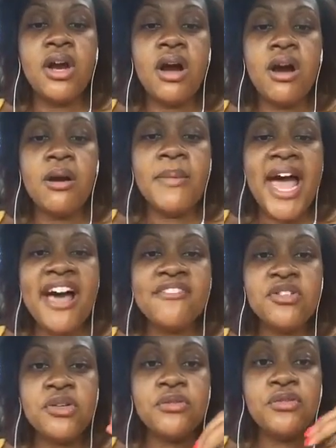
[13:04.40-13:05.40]

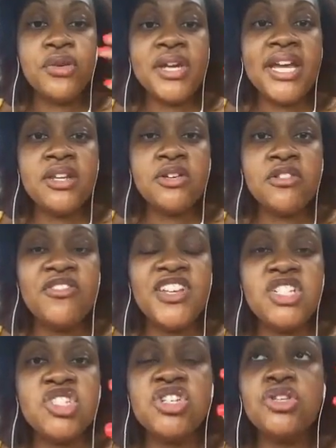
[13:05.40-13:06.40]
after you've created your
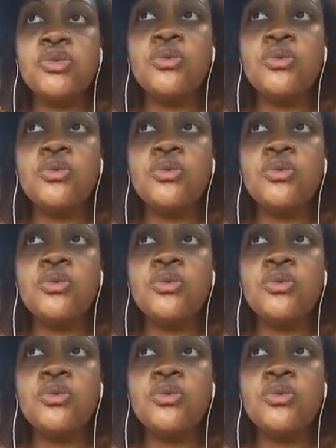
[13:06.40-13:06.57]
vision,